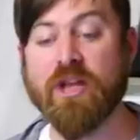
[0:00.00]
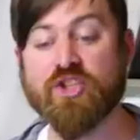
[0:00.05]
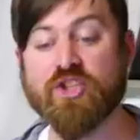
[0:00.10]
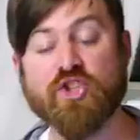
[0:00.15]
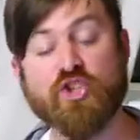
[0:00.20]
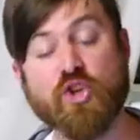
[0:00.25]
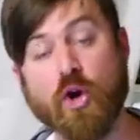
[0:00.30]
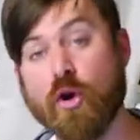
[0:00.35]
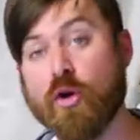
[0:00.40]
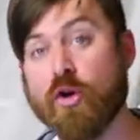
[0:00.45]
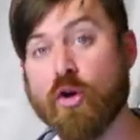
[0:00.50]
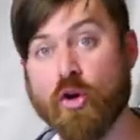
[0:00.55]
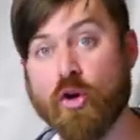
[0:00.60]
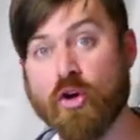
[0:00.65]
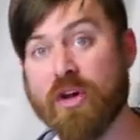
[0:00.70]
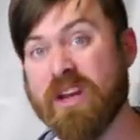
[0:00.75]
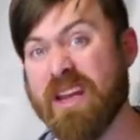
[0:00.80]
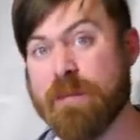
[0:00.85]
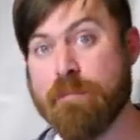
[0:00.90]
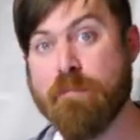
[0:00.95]
and start
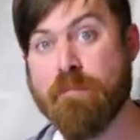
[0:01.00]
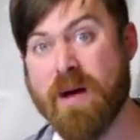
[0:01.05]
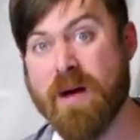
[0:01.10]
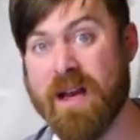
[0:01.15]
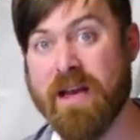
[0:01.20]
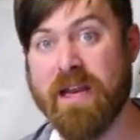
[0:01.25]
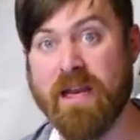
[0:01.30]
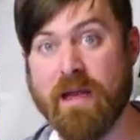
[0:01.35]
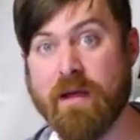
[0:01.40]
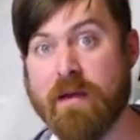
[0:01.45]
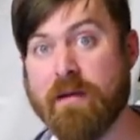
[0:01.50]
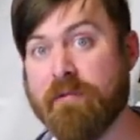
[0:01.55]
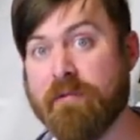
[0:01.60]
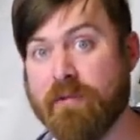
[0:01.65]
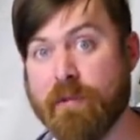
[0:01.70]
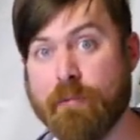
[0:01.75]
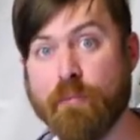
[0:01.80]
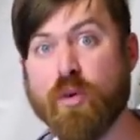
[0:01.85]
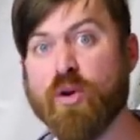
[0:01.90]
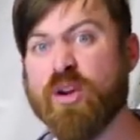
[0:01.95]
earning money
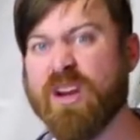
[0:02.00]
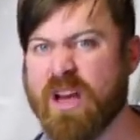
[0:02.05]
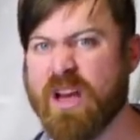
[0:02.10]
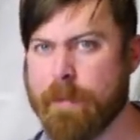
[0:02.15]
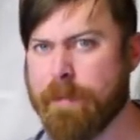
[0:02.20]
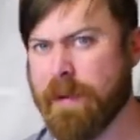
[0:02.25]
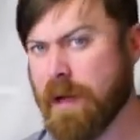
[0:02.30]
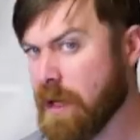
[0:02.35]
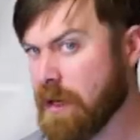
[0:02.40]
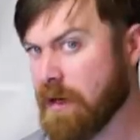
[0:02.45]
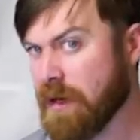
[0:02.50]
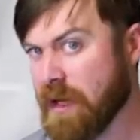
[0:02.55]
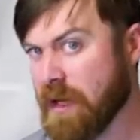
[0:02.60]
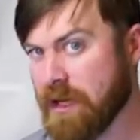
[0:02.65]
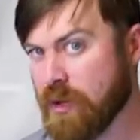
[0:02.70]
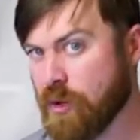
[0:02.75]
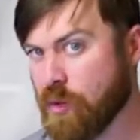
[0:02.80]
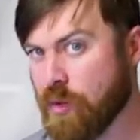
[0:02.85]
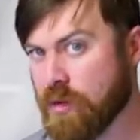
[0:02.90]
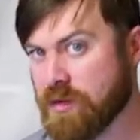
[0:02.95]
from putting up
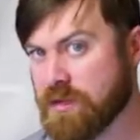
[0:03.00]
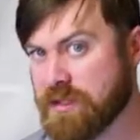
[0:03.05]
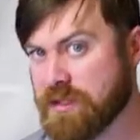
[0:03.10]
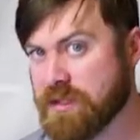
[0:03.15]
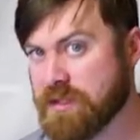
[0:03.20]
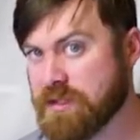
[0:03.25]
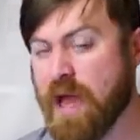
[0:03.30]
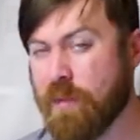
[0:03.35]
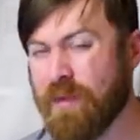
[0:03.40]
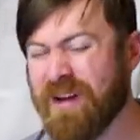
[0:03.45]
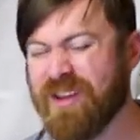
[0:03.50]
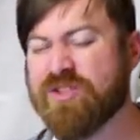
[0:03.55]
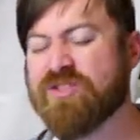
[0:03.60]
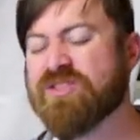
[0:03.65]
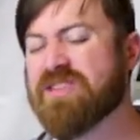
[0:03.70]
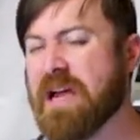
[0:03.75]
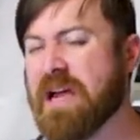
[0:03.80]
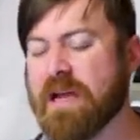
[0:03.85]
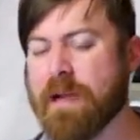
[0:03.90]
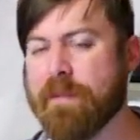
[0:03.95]
online courses. And when you
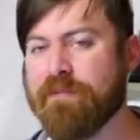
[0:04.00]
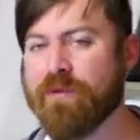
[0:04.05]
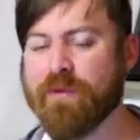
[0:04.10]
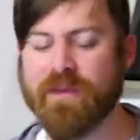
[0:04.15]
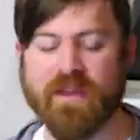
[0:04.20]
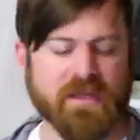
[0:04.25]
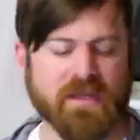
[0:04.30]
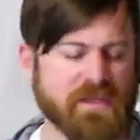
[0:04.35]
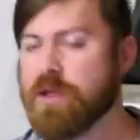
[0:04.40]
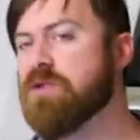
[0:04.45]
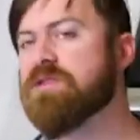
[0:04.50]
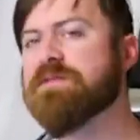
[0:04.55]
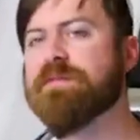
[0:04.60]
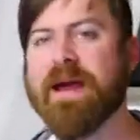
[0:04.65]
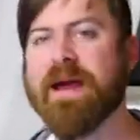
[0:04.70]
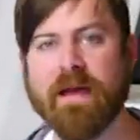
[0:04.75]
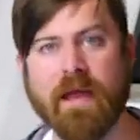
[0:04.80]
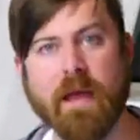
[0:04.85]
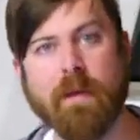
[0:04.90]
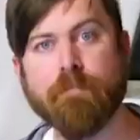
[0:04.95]
sign up for these, use
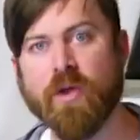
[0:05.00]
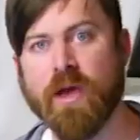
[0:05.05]
my name,